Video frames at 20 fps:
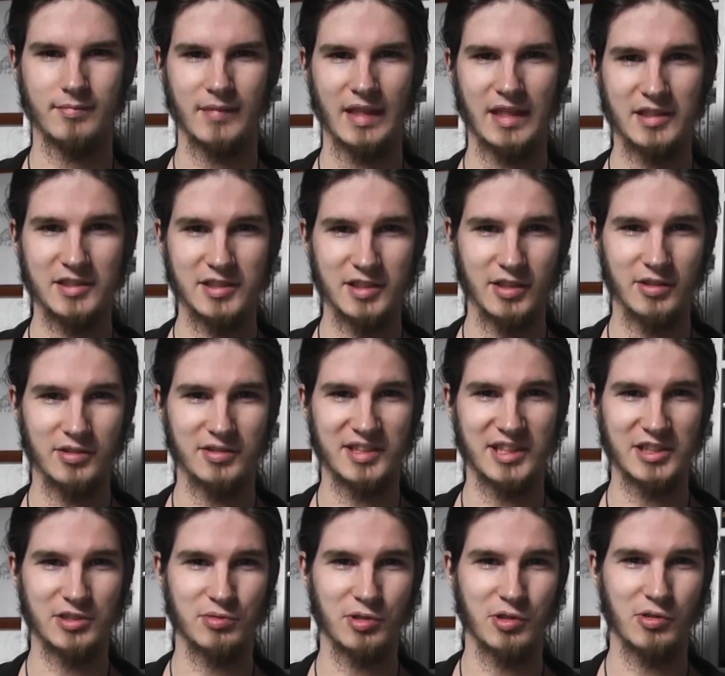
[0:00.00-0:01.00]
So this
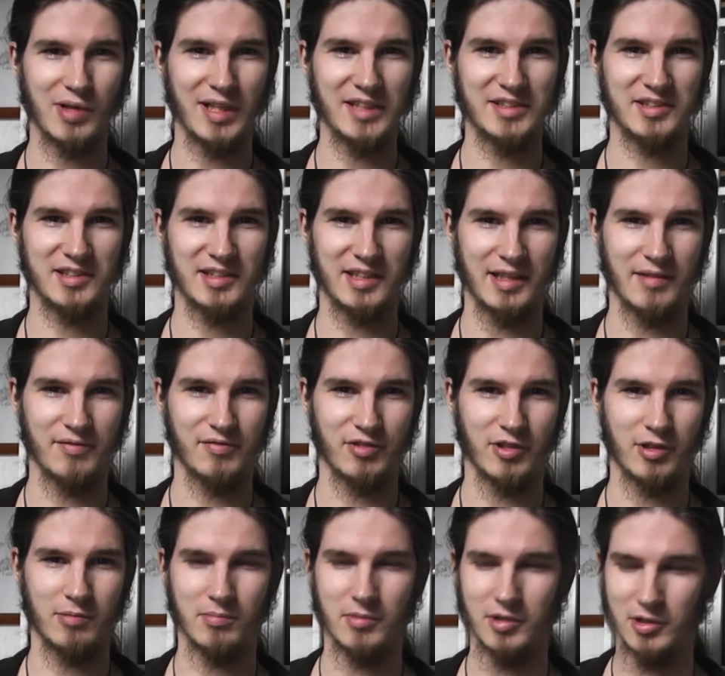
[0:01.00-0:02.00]
request came
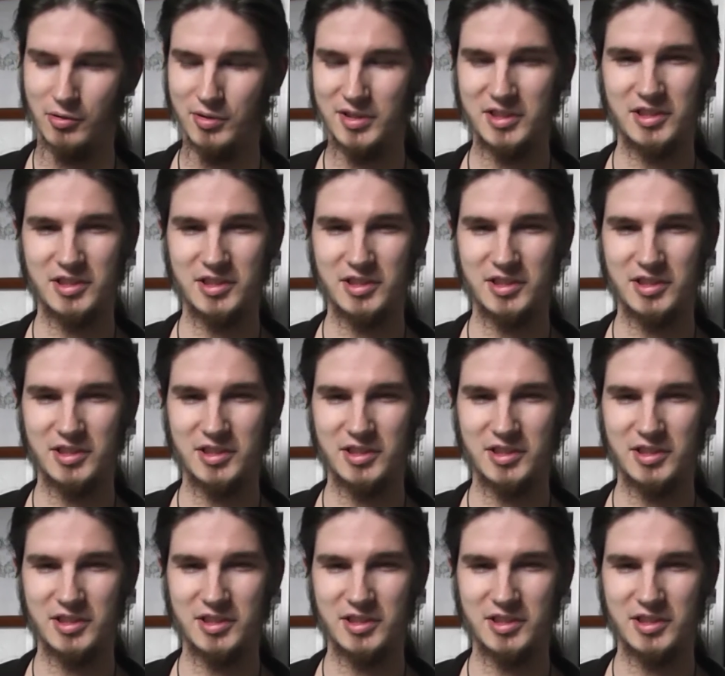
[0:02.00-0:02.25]
from Louis